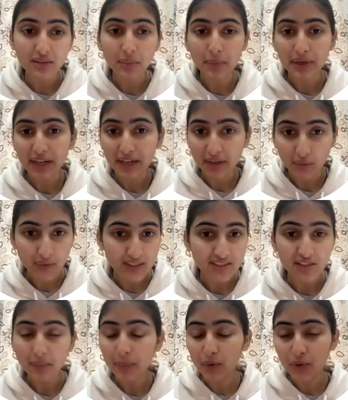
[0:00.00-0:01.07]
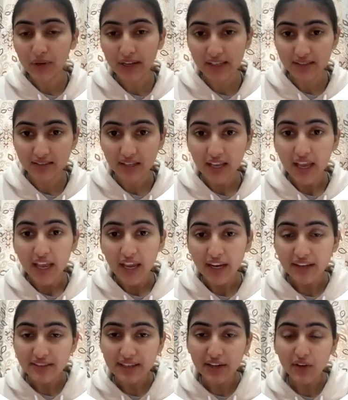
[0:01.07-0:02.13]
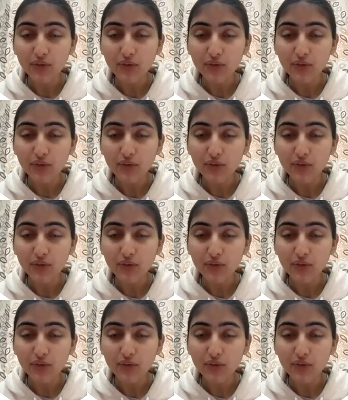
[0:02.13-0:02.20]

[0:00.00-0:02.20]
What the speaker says: the update, what's the progress, instead